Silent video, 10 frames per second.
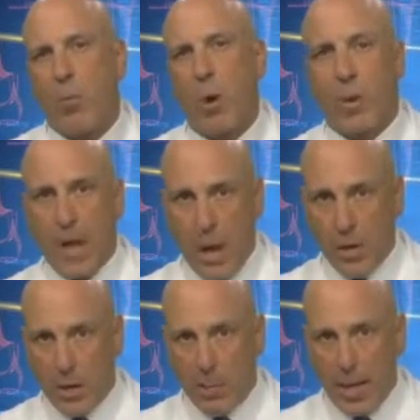where we're now
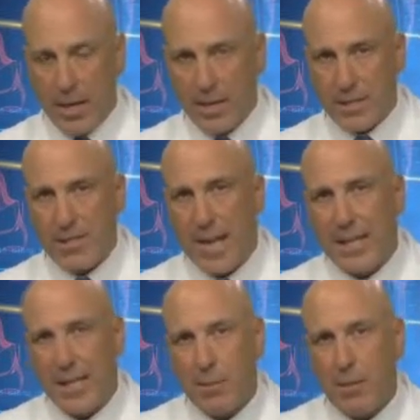going to paint a
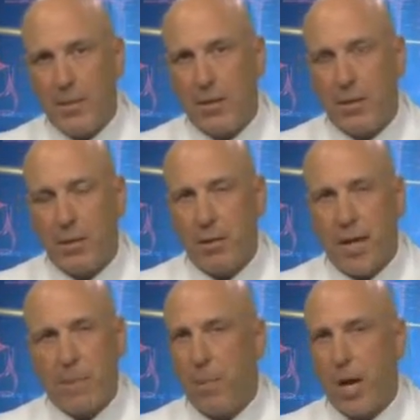silane material
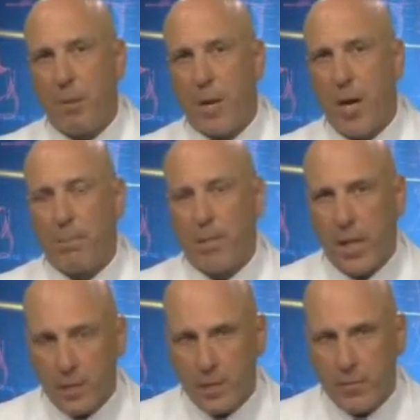like Monobond
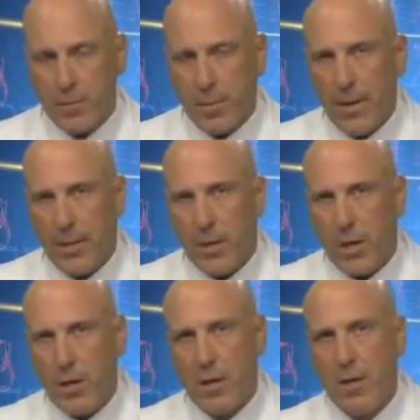Plus from
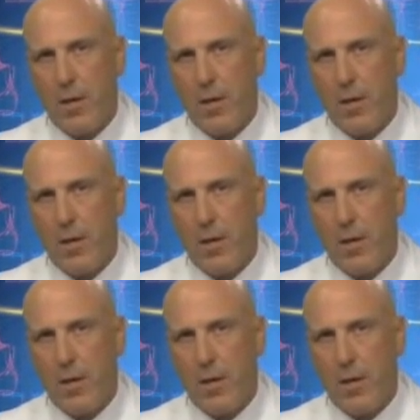Ivoclar